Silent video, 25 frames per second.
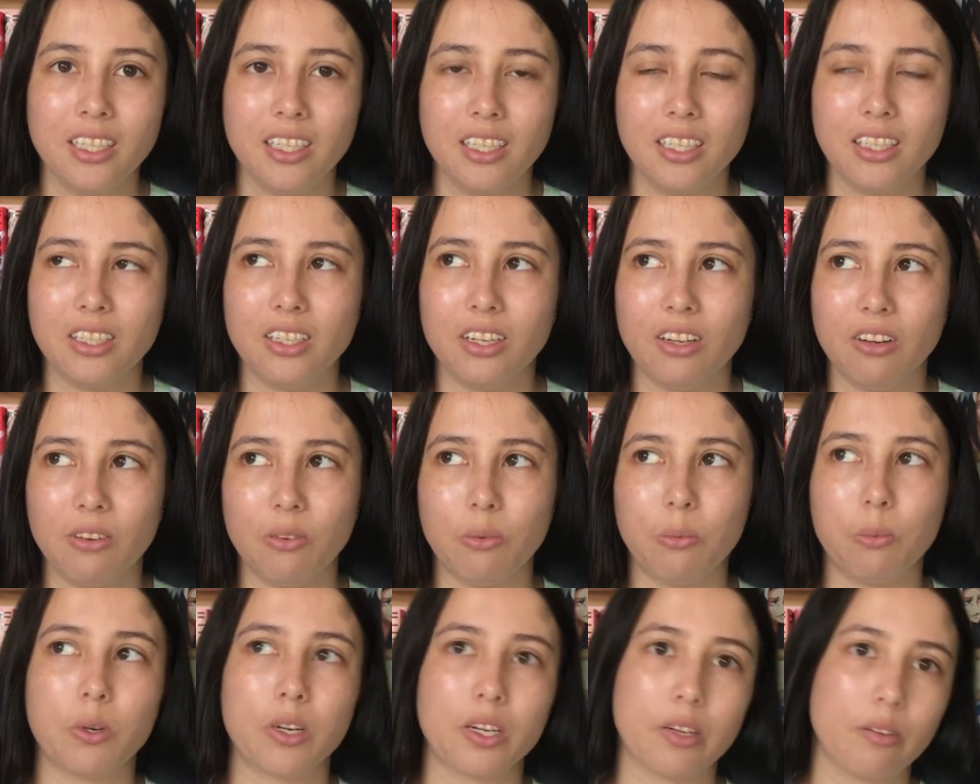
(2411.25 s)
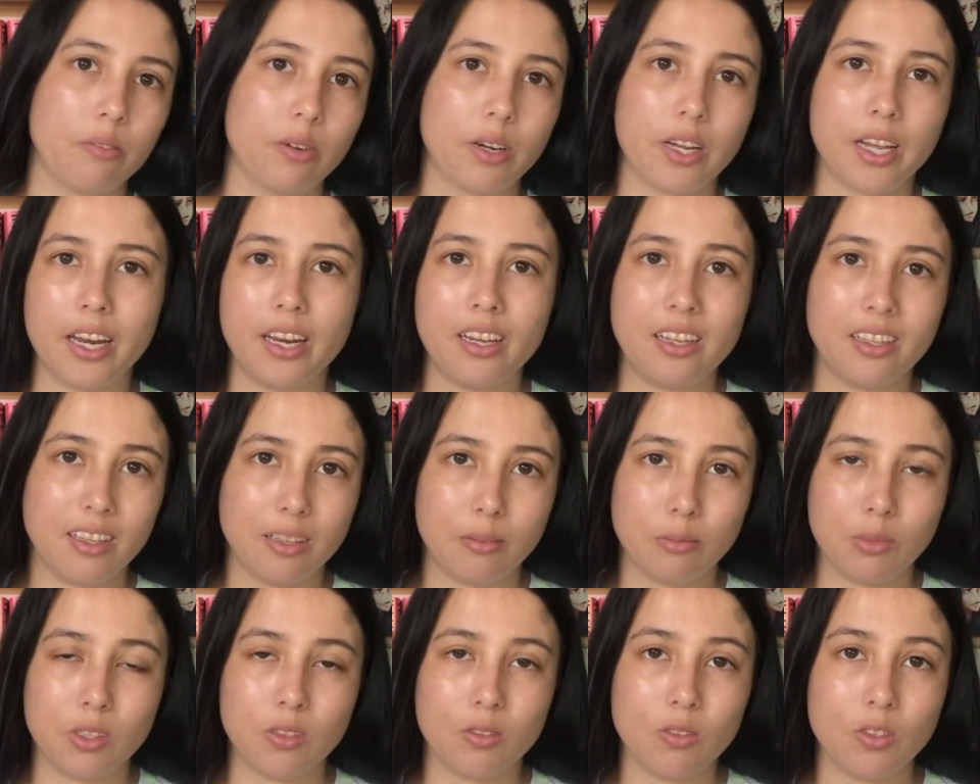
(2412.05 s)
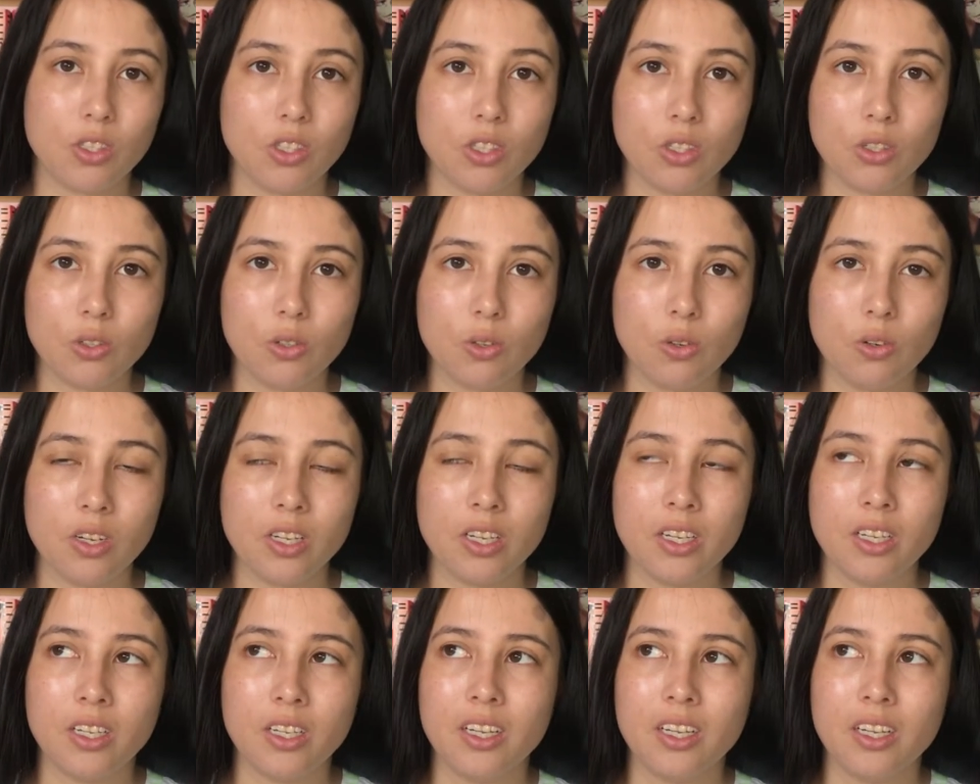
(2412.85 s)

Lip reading: you know, we're getting them so soon,